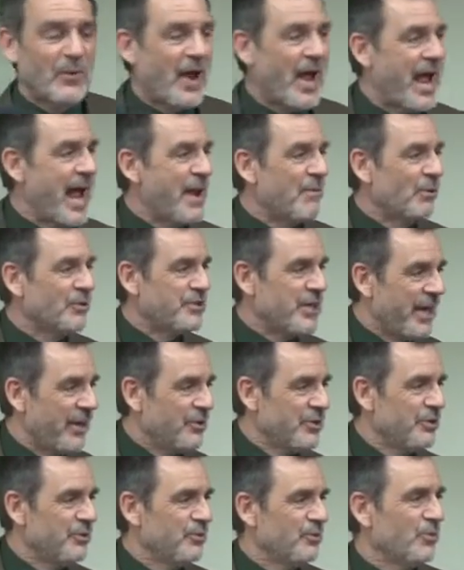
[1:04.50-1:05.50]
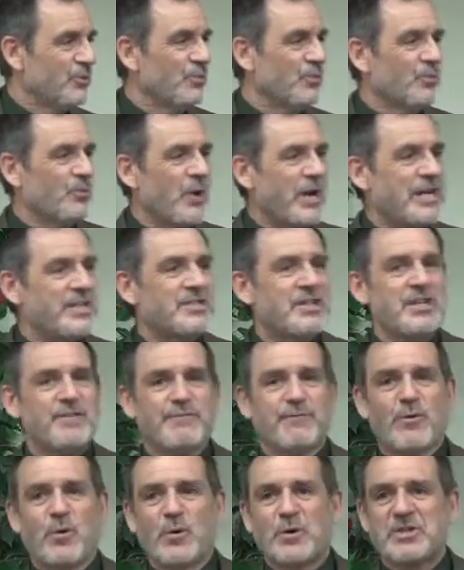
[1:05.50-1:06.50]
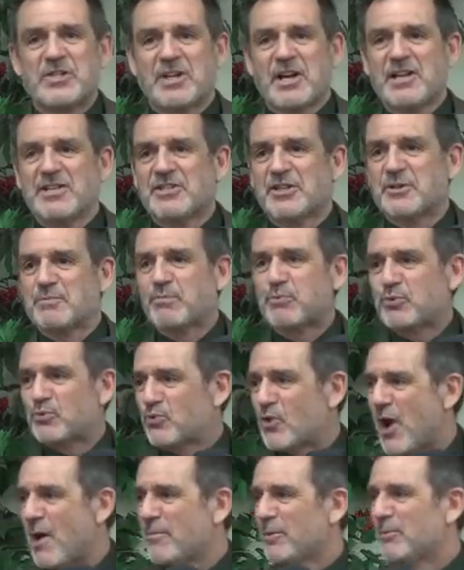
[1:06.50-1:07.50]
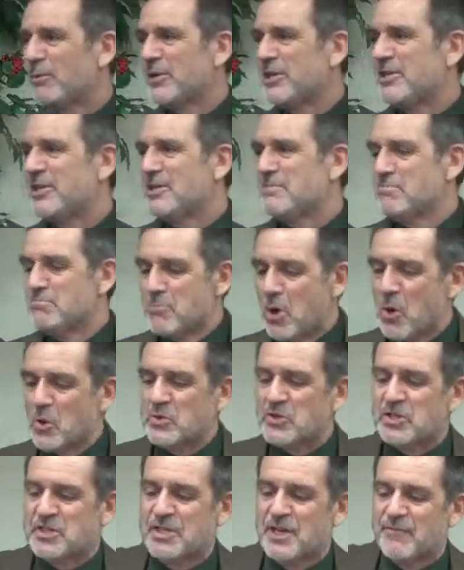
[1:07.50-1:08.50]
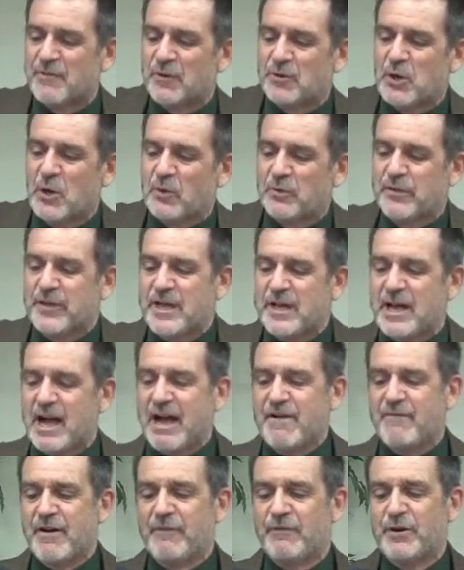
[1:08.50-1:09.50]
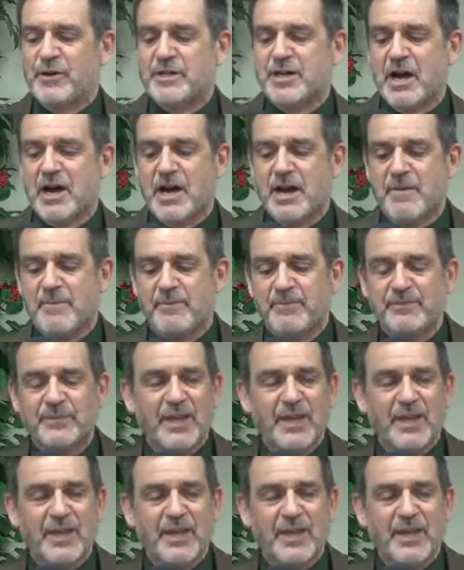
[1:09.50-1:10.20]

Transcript: I will tell you, raising four sons is probably the most difficult thing I've ever done.